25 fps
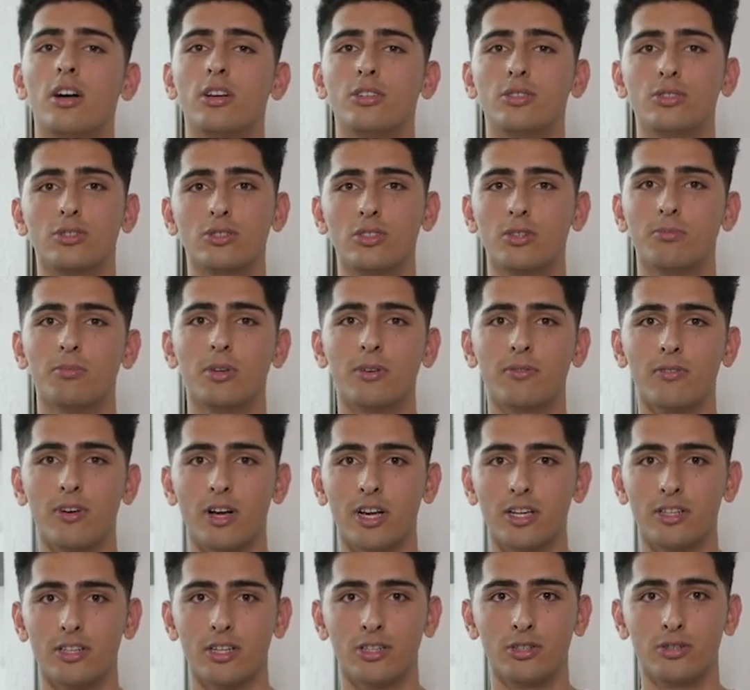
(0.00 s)
you should be
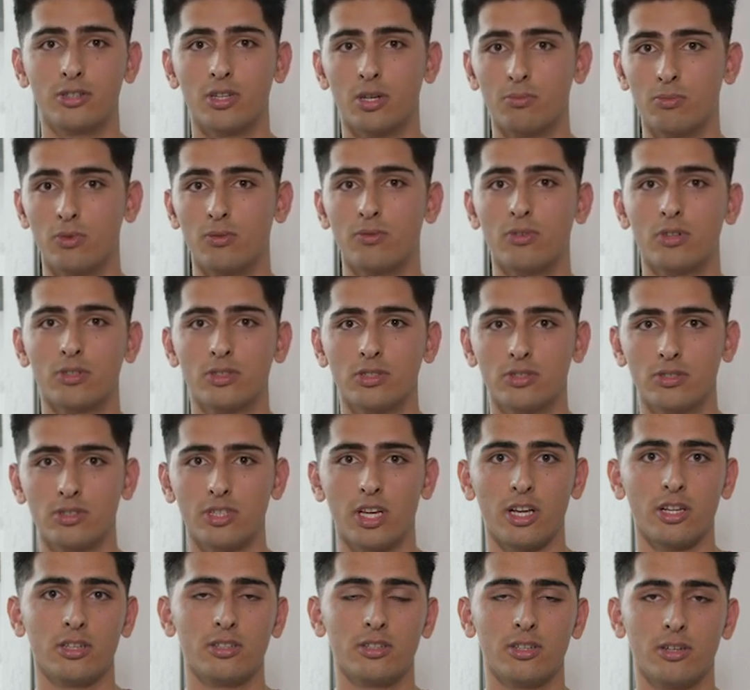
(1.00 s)
fine and you can move on to the
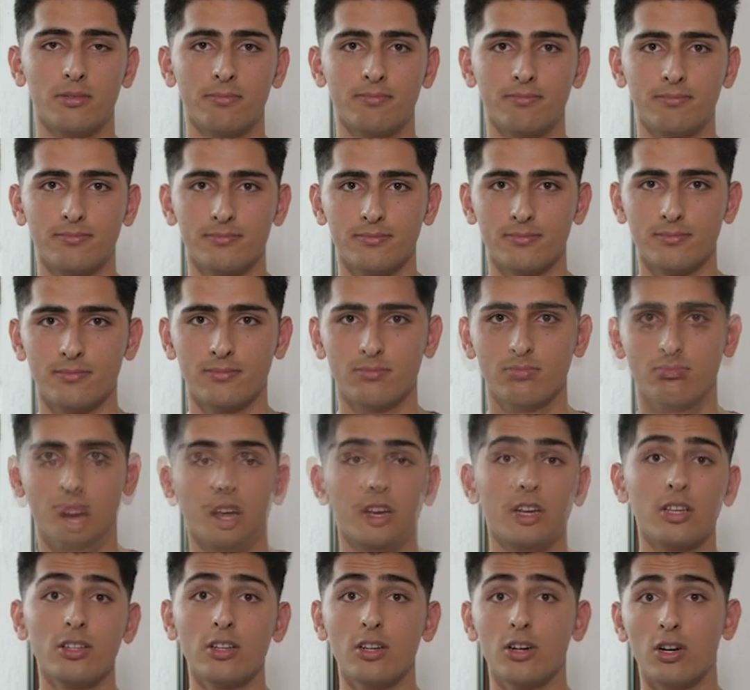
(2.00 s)
second term.
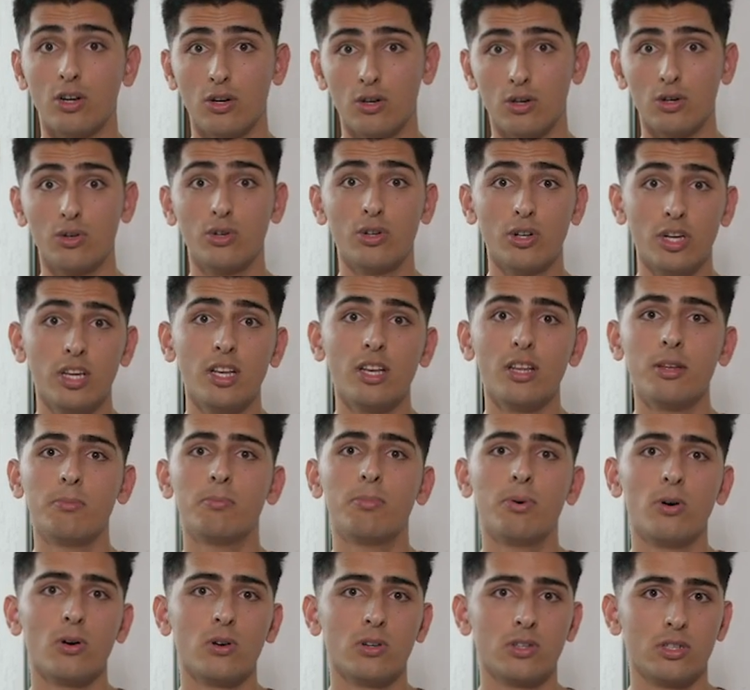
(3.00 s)
Another really
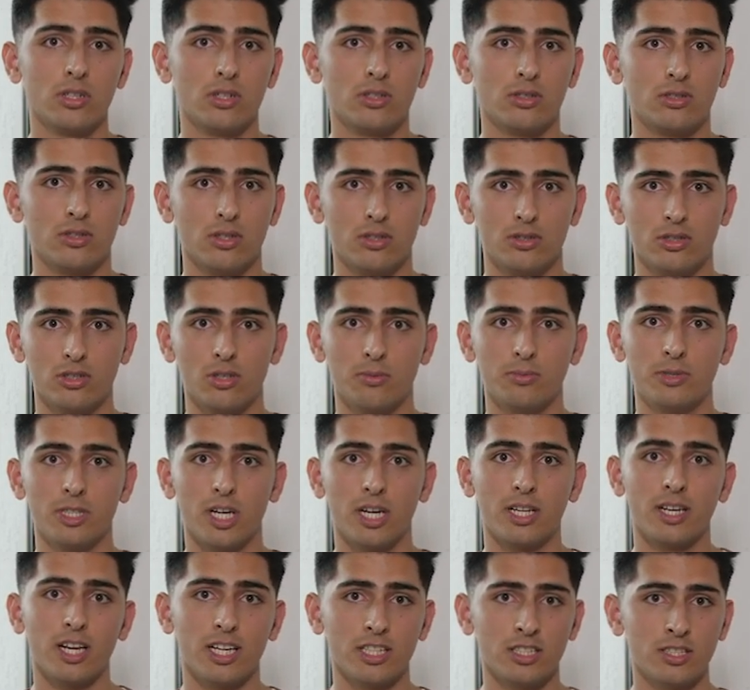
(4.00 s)
important
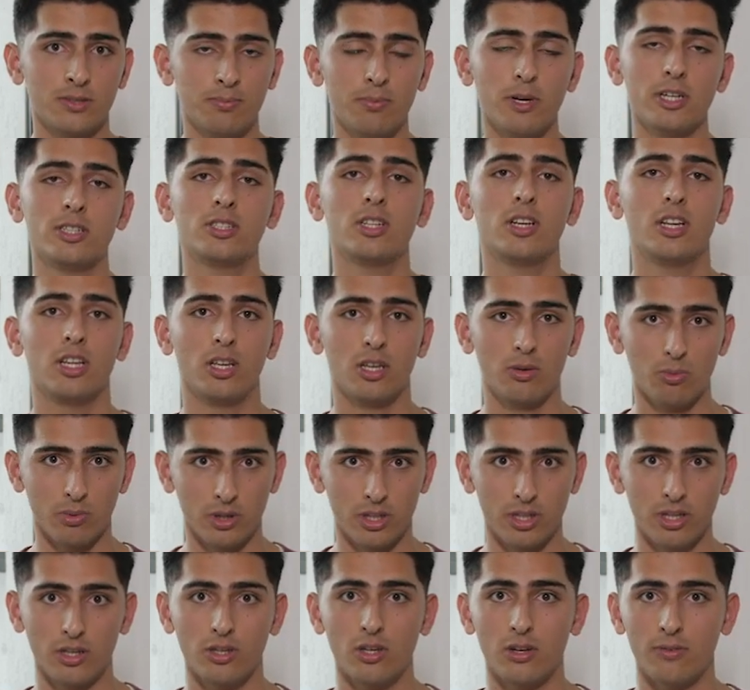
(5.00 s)
subject, especially
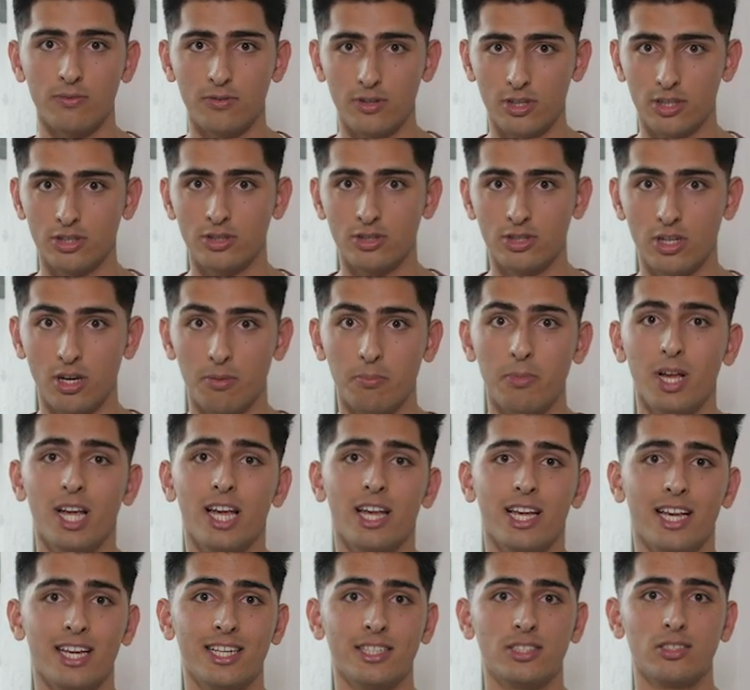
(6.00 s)
within your first term,
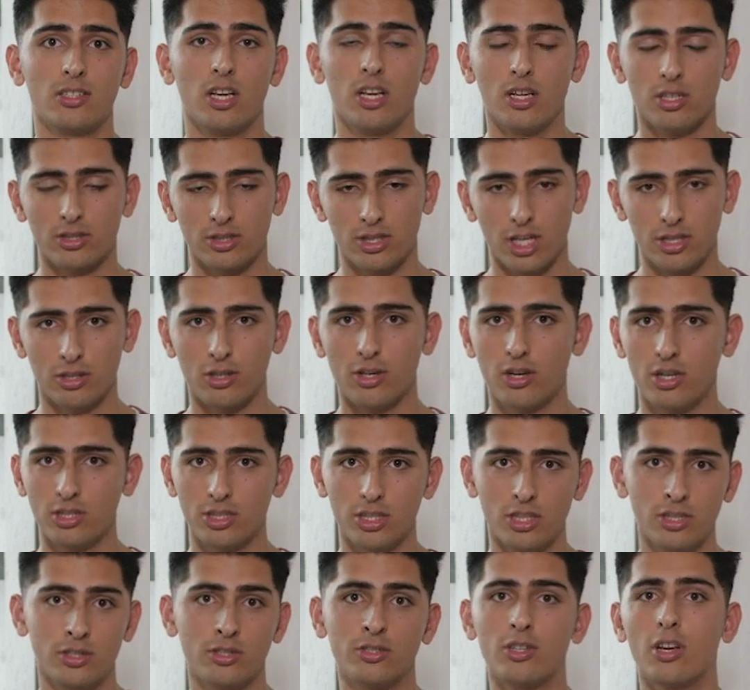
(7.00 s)
is
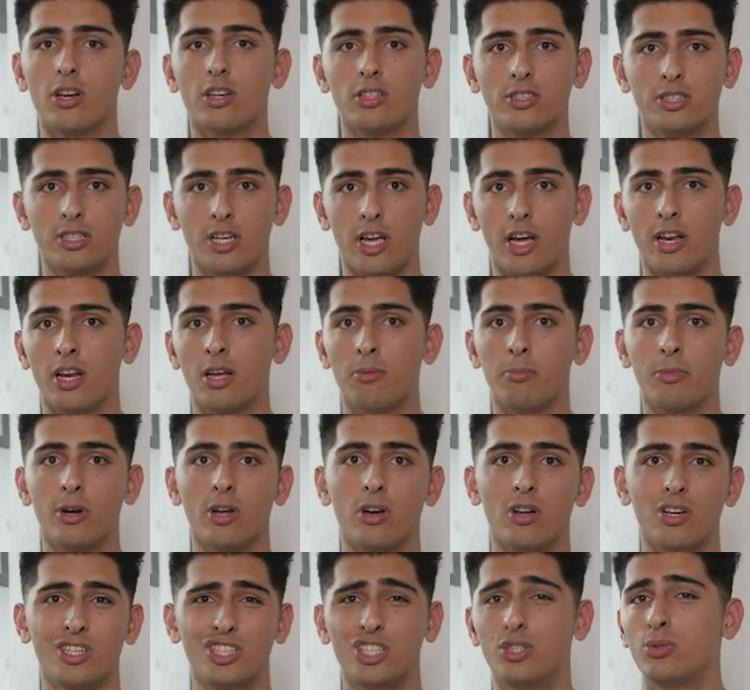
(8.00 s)
cytology, histology and
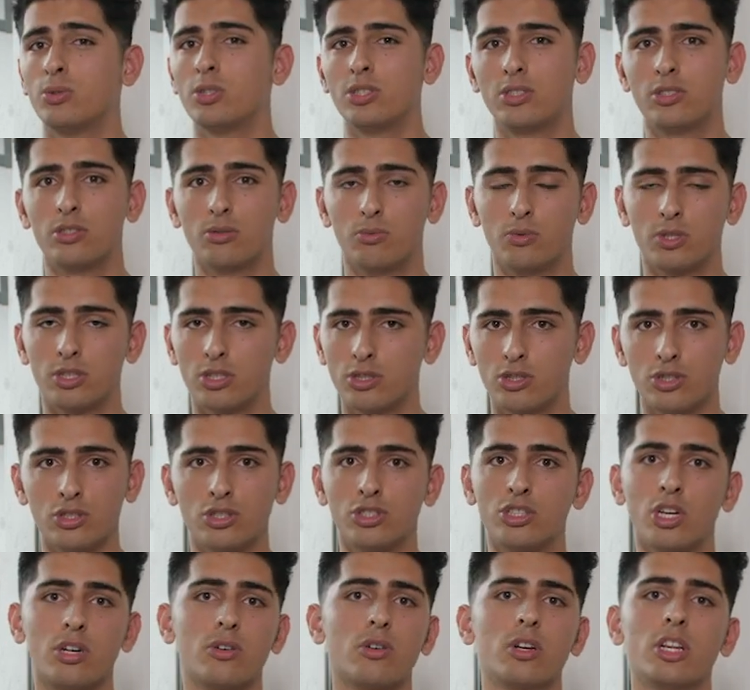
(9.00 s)
embryology, which is
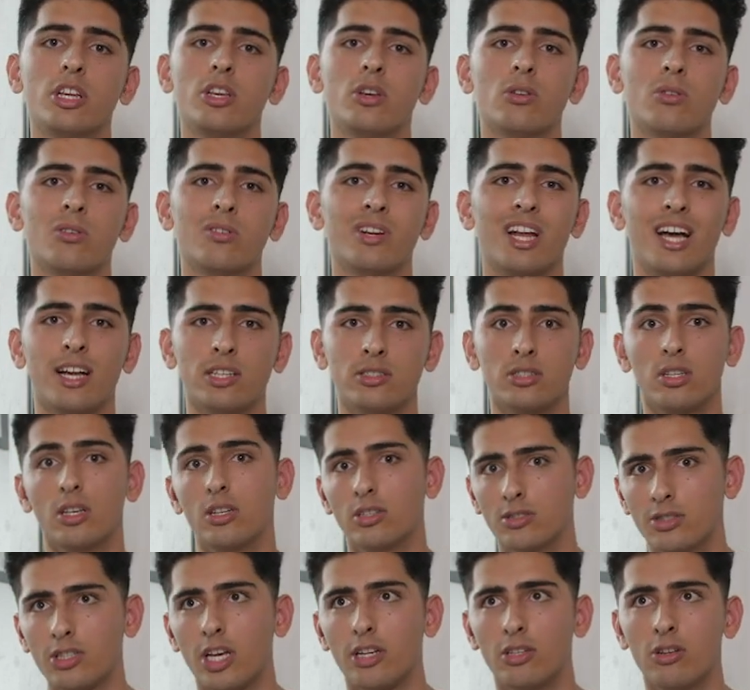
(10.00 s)
just generally known as
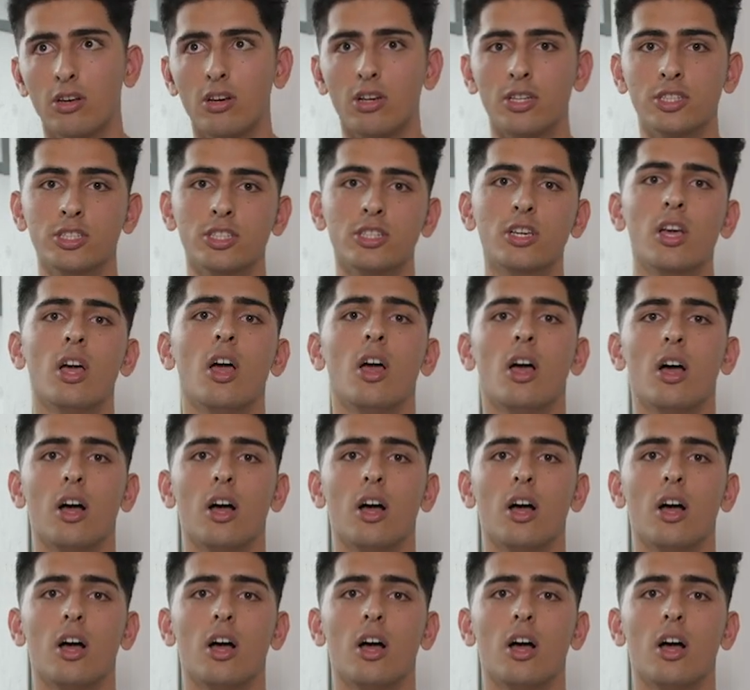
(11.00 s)
cytology.